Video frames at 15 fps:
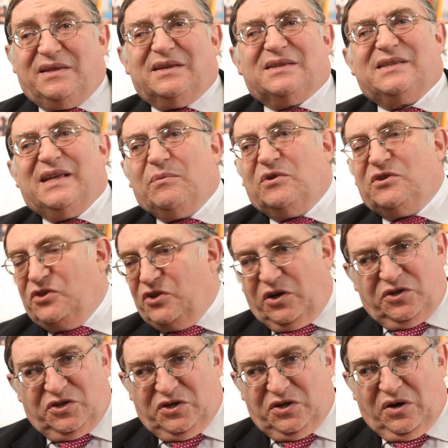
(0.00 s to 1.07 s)
his name was
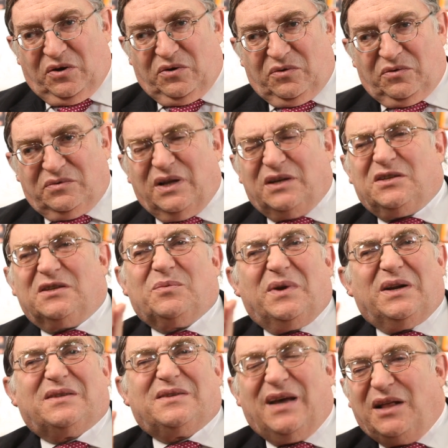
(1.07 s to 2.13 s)
Yeshayahu. Now I just want
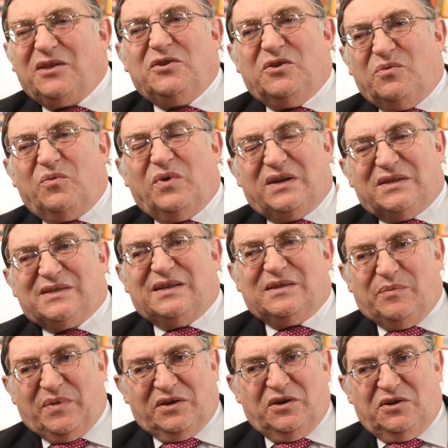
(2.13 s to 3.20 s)
to tell you what it says
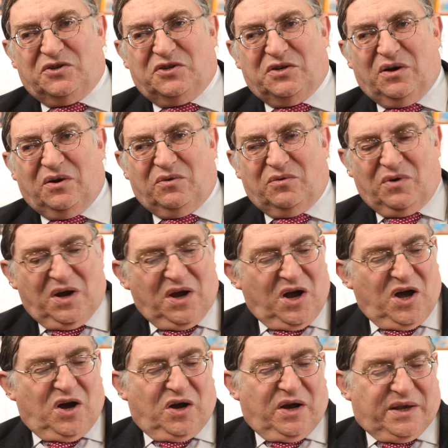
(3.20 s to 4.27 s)
about Yeshayahu.
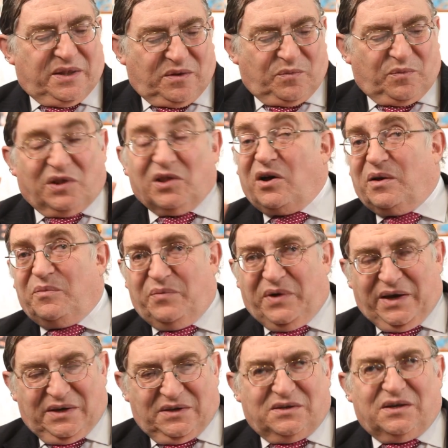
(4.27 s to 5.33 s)
In Malachim
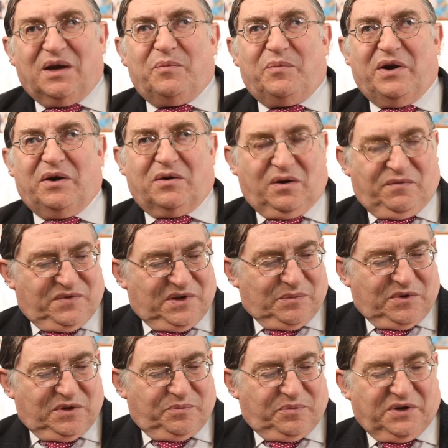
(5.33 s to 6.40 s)
Beis, Perich Chav
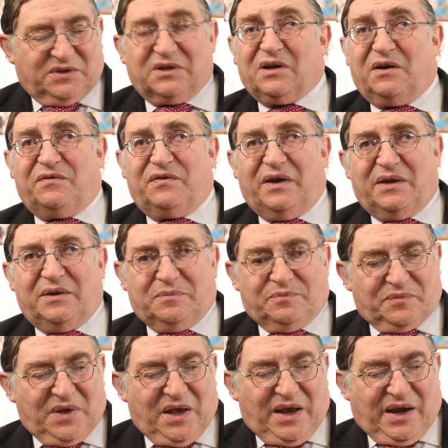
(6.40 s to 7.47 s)
Gimel, Pasuk Chaf Hei.
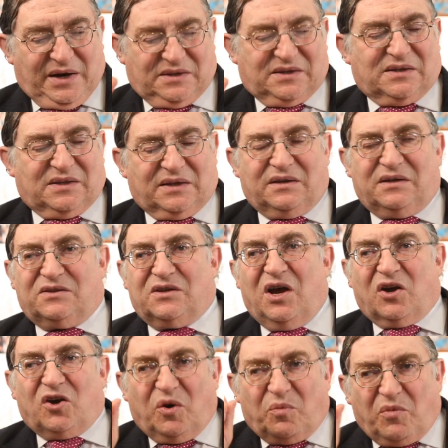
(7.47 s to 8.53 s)
And it says like this:
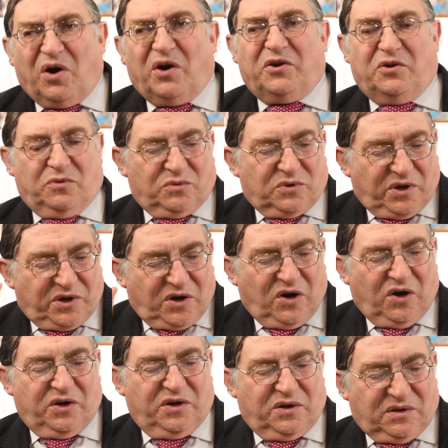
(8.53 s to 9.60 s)
Kamoyu
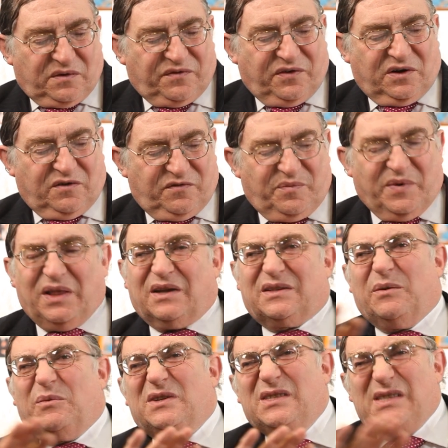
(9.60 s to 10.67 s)
loyhaya lefanav melech.
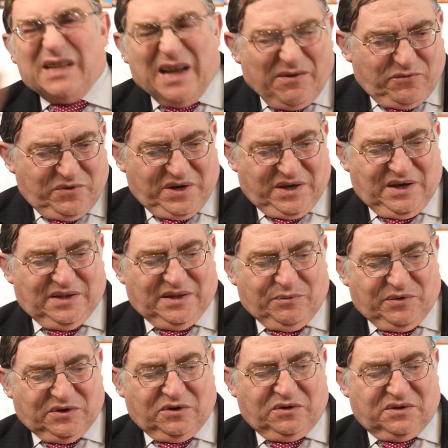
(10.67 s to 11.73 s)
There was never a king that
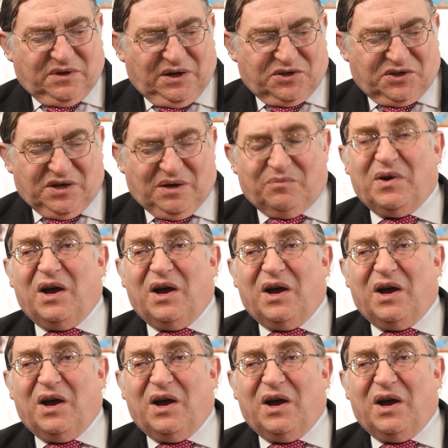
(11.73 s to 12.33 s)
returned to Hashem